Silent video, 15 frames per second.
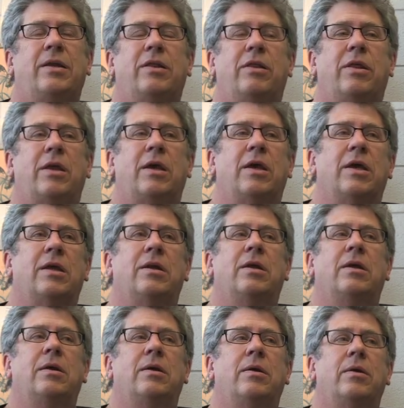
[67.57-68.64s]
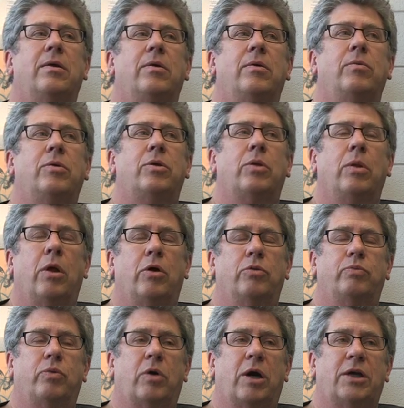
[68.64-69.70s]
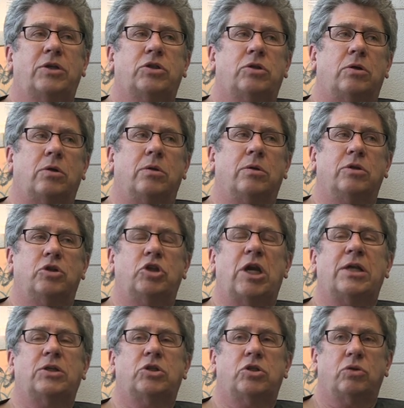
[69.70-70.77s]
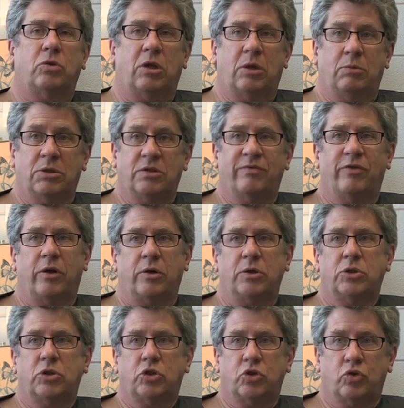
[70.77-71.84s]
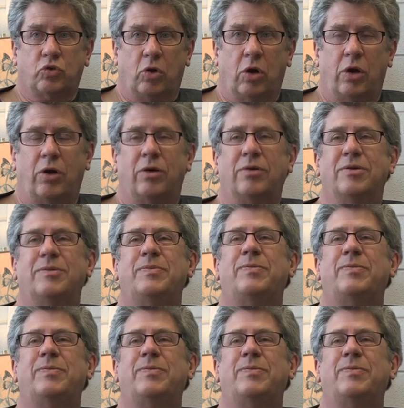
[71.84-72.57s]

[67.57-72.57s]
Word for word: then with low pressure, the jet stream is very strong.